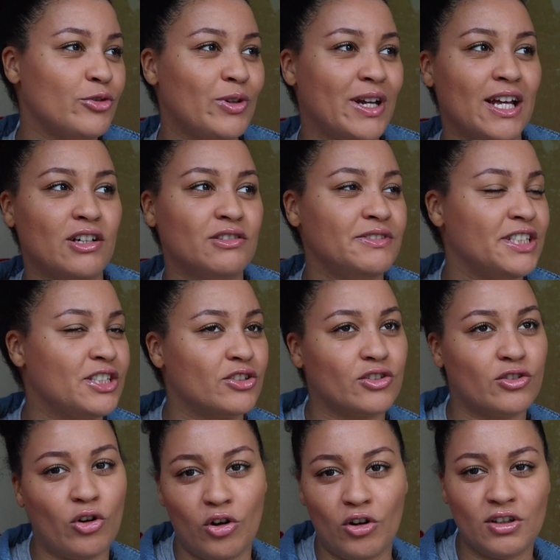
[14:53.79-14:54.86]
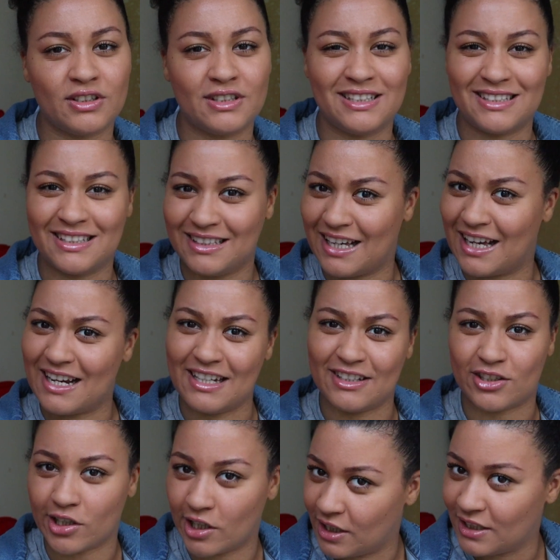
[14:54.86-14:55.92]
you cannot reach your goals this and that
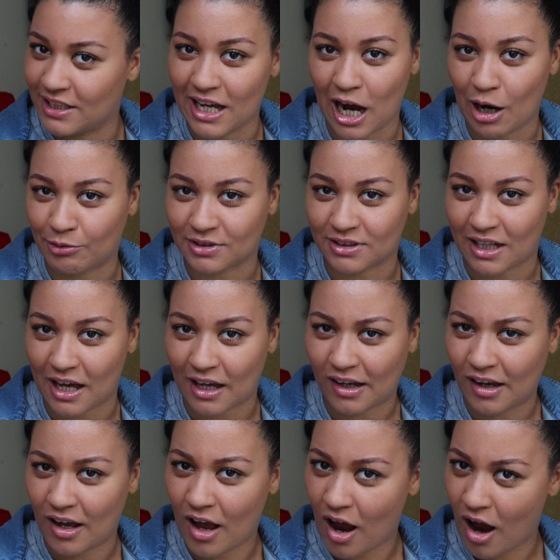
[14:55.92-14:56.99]
and suddenly i was like